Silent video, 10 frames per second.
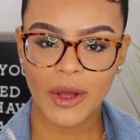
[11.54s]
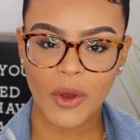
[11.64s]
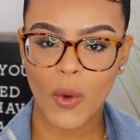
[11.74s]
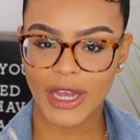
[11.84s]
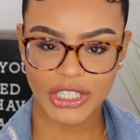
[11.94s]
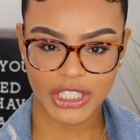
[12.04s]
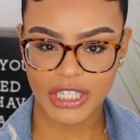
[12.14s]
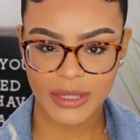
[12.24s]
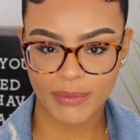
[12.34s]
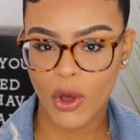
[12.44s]

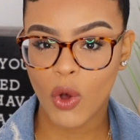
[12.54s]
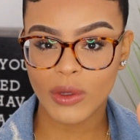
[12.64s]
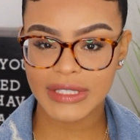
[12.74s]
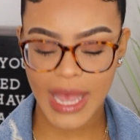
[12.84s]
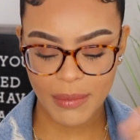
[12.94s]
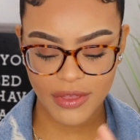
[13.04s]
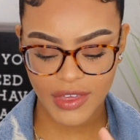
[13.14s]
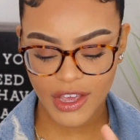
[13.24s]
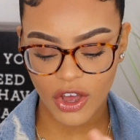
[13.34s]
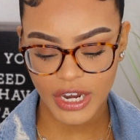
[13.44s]
question poll type of
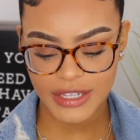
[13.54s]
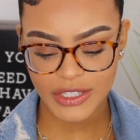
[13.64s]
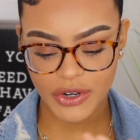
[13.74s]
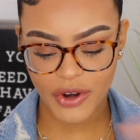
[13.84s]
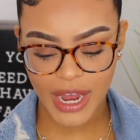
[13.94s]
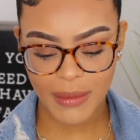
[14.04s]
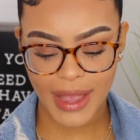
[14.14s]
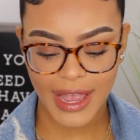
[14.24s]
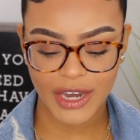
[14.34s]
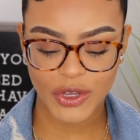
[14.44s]
thing on Instagram,
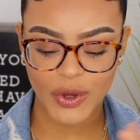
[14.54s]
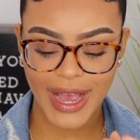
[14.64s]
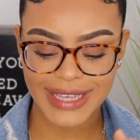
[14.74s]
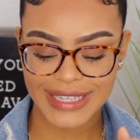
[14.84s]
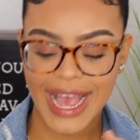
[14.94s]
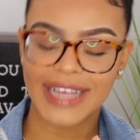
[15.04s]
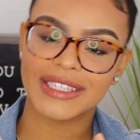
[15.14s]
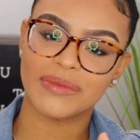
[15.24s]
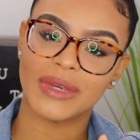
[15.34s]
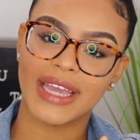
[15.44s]
and you guys
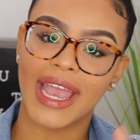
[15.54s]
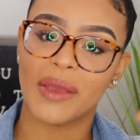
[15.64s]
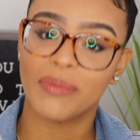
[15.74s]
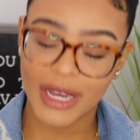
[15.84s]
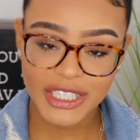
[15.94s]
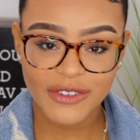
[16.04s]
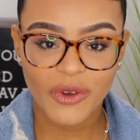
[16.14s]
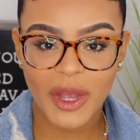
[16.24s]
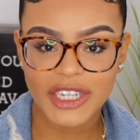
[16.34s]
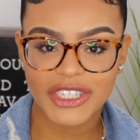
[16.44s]
asked me a bunch of
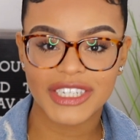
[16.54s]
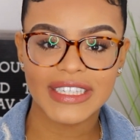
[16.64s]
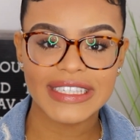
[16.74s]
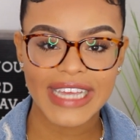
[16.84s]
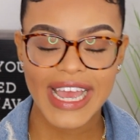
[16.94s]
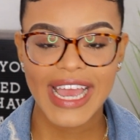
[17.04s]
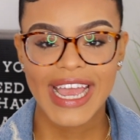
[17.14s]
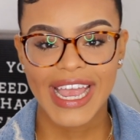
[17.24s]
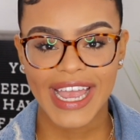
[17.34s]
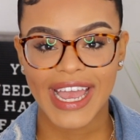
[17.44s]
questions.
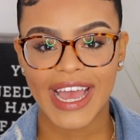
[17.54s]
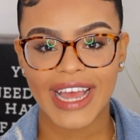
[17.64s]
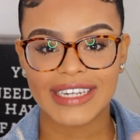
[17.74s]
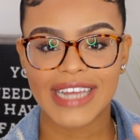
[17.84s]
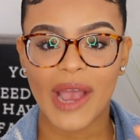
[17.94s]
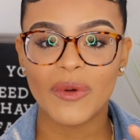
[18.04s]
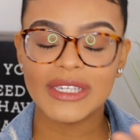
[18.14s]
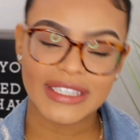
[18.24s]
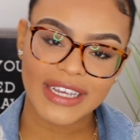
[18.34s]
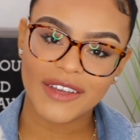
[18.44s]
And I
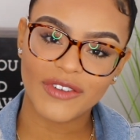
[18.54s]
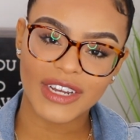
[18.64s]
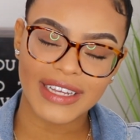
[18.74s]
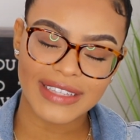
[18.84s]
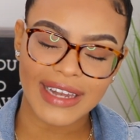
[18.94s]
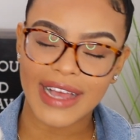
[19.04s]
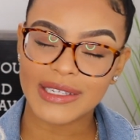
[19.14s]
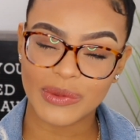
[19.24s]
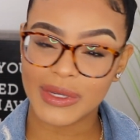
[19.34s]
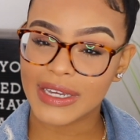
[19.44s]
was sick for like the
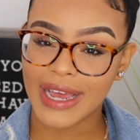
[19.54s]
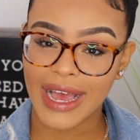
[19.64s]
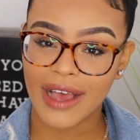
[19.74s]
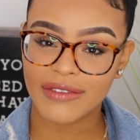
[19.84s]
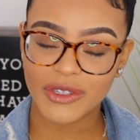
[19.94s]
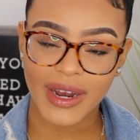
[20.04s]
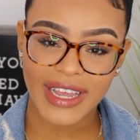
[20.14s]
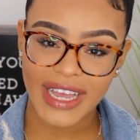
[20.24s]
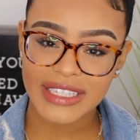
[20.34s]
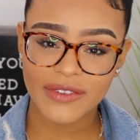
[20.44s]
last week and a half, so I
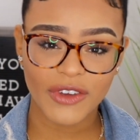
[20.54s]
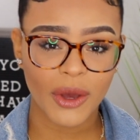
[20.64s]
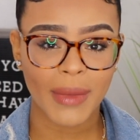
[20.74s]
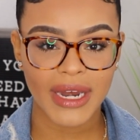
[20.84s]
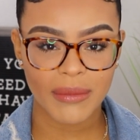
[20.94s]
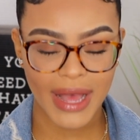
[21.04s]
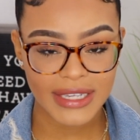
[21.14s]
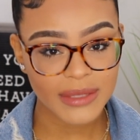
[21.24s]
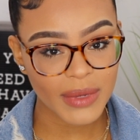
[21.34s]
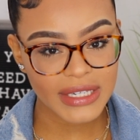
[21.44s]
didn't get to film any
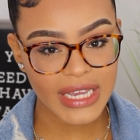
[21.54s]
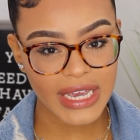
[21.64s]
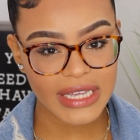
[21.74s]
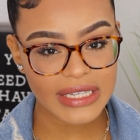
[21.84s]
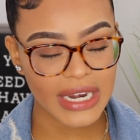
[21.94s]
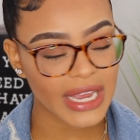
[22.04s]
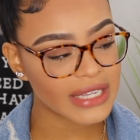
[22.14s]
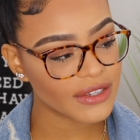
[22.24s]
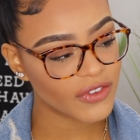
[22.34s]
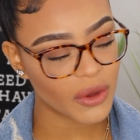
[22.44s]
Mask Mondays. I didn't
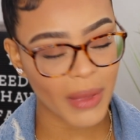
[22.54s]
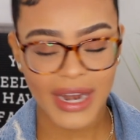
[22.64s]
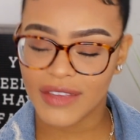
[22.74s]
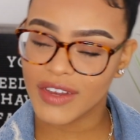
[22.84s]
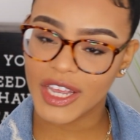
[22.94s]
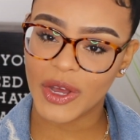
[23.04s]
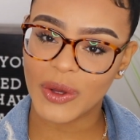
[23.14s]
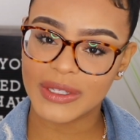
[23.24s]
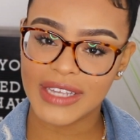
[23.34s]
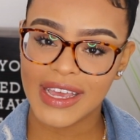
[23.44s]
get to film any
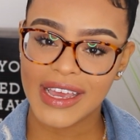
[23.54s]
videos